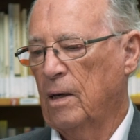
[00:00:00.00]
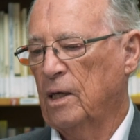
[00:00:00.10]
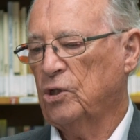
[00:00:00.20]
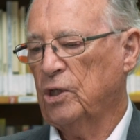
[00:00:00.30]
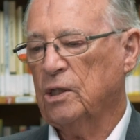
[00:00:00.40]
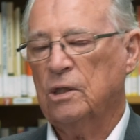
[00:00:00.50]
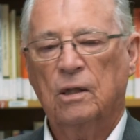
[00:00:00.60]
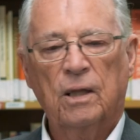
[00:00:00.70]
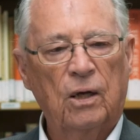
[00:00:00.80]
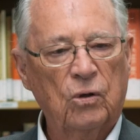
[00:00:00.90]
It's just
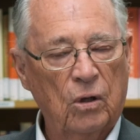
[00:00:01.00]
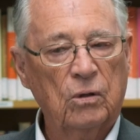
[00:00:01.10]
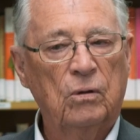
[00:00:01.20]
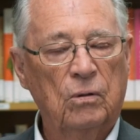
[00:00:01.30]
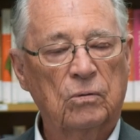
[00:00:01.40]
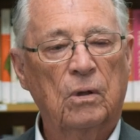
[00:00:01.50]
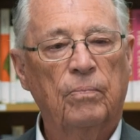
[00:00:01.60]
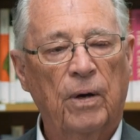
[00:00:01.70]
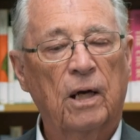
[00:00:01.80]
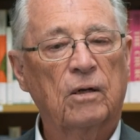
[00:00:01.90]
that they're not usually
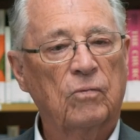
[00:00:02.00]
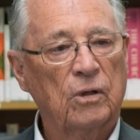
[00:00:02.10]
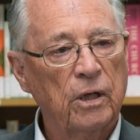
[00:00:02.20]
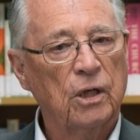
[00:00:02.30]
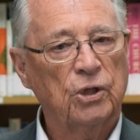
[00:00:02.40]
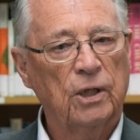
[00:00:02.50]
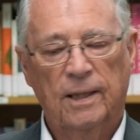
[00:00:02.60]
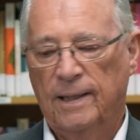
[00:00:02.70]
part of the liturgy.